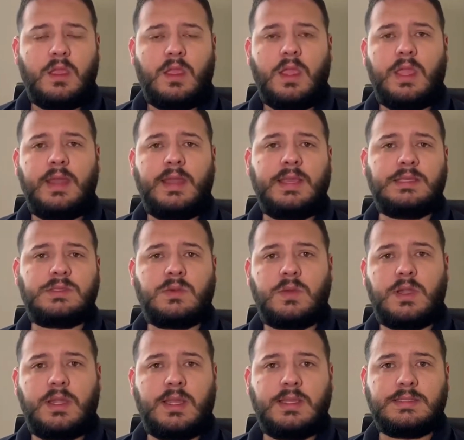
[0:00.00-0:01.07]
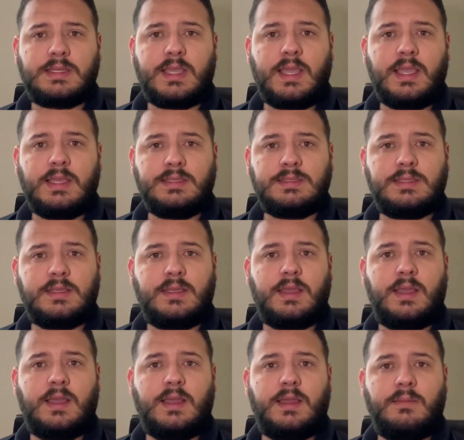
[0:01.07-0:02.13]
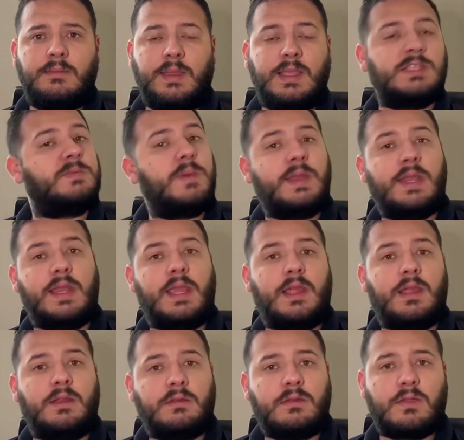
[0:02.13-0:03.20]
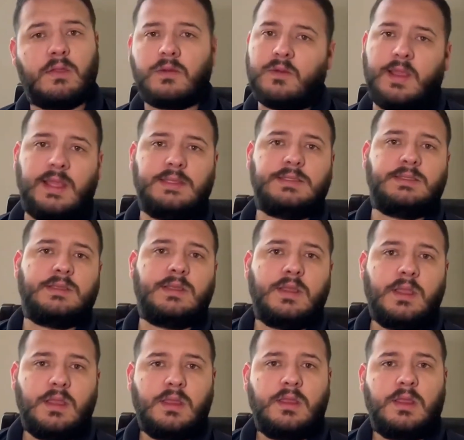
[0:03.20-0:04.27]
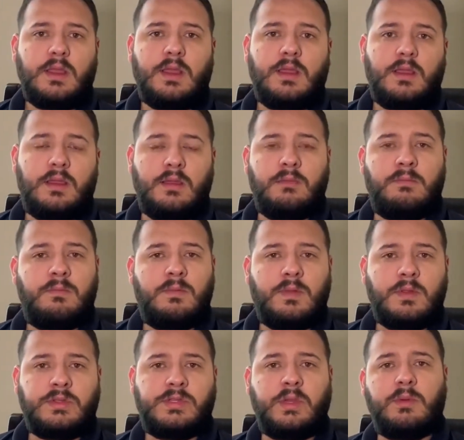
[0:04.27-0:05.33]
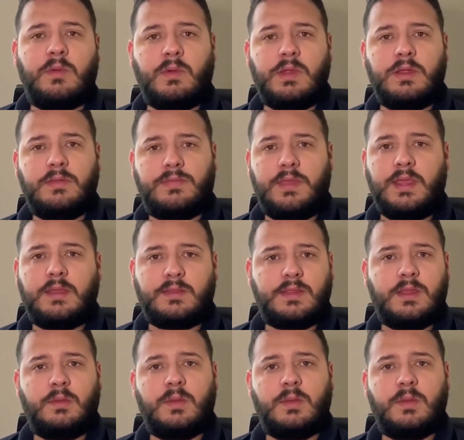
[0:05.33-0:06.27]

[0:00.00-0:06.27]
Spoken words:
it is what it is, guys. It's been a year. Congrats. Tell me what you think. Tell me